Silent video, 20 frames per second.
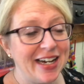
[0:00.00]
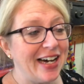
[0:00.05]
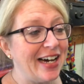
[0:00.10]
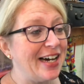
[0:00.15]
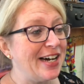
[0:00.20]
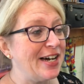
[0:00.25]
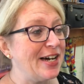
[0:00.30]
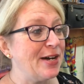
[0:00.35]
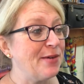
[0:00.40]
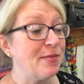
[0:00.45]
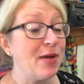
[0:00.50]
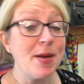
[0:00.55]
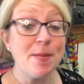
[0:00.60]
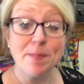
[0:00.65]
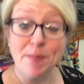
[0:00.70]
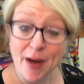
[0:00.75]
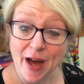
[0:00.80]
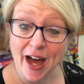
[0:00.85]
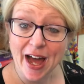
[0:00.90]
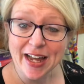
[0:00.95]

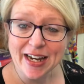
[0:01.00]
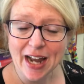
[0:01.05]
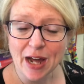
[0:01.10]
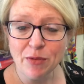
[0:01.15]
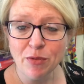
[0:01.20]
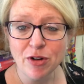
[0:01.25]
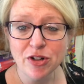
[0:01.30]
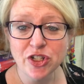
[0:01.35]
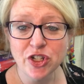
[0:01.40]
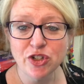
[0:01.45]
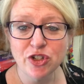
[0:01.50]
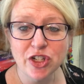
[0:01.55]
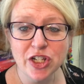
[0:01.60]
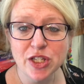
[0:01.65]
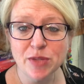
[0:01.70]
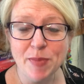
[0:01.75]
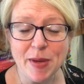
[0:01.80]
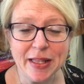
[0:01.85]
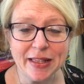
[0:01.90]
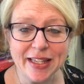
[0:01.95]
But I want you to
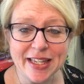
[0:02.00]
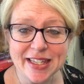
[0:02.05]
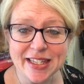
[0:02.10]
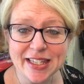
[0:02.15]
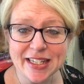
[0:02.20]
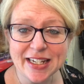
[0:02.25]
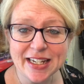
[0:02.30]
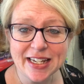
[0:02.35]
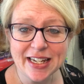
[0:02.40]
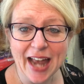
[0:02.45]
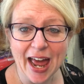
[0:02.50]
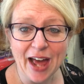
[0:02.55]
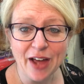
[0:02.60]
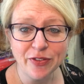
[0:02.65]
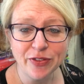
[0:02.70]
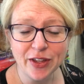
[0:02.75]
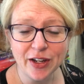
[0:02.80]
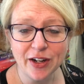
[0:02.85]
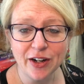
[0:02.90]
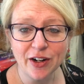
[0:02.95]
just be listening
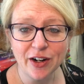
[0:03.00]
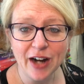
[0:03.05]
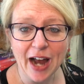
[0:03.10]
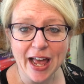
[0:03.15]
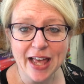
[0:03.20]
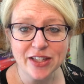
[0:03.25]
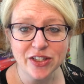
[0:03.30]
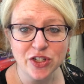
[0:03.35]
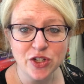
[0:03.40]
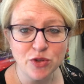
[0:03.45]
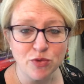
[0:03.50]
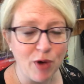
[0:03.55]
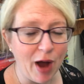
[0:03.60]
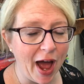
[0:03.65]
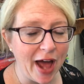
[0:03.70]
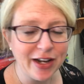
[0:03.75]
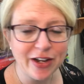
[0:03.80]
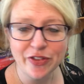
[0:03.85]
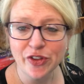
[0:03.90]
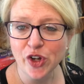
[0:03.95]
out there as you
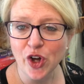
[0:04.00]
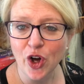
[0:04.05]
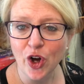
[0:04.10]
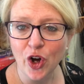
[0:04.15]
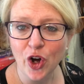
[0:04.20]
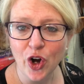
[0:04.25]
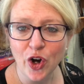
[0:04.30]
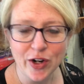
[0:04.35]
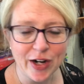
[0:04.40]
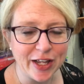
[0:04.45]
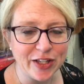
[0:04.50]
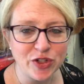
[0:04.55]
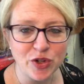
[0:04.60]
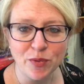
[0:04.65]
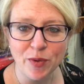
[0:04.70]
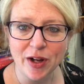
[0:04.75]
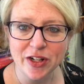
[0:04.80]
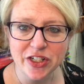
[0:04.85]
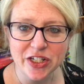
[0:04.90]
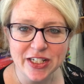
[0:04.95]
ride in the car and as you're
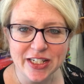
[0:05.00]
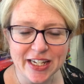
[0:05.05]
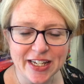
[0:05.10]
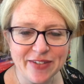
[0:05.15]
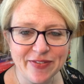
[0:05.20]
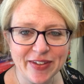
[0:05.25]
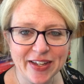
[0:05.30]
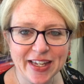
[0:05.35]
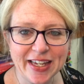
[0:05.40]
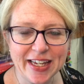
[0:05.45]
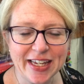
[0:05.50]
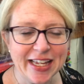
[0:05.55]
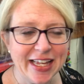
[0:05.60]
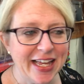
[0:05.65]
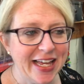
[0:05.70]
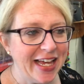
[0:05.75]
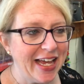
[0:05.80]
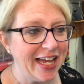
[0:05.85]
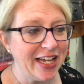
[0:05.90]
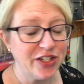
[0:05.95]
watching TV
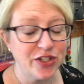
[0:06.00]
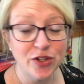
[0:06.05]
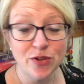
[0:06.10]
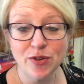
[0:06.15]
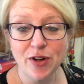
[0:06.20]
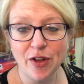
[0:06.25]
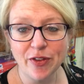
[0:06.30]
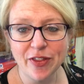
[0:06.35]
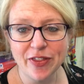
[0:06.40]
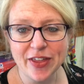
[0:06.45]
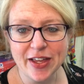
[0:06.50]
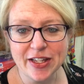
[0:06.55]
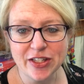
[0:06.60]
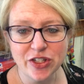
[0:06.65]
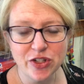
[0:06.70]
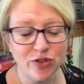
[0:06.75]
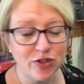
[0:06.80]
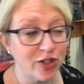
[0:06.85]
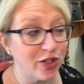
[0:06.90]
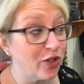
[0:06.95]
and doing all the
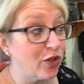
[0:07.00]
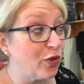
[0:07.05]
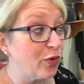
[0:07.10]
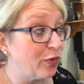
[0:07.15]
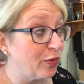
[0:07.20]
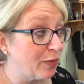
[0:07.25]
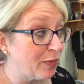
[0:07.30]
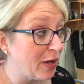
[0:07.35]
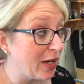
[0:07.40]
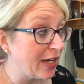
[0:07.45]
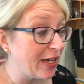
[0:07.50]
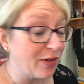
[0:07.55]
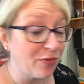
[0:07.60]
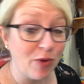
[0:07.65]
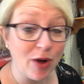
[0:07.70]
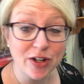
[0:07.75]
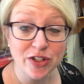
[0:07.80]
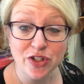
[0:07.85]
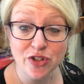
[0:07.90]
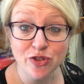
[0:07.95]
things you do,
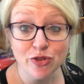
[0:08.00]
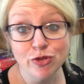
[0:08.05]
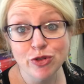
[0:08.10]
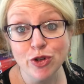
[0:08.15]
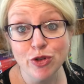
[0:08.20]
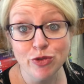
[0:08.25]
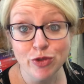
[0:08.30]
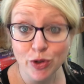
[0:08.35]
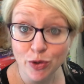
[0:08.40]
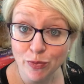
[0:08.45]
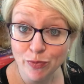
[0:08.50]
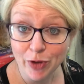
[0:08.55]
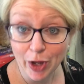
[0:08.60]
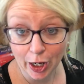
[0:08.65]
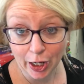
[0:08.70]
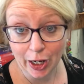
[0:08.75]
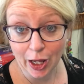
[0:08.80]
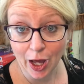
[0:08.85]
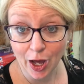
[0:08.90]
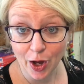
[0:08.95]
watching your YouTube
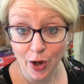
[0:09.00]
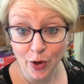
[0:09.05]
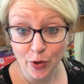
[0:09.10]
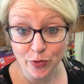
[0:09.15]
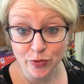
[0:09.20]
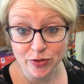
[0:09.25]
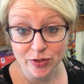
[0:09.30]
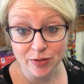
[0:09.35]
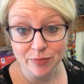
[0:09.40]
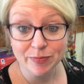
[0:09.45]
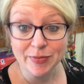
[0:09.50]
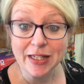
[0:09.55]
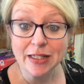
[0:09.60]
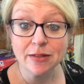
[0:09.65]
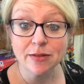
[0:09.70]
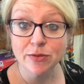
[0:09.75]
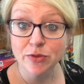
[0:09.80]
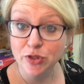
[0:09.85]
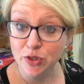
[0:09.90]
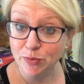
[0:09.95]
videos,
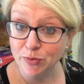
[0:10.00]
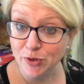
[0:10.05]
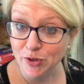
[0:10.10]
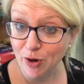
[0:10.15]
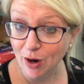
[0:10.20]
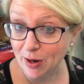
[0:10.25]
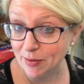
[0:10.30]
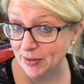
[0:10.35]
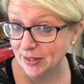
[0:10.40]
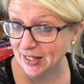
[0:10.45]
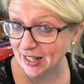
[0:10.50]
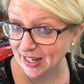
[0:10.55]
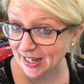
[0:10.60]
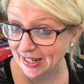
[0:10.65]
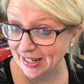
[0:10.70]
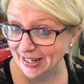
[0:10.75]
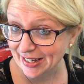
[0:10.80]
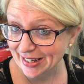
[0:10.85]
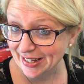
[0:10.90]
subscribe and like.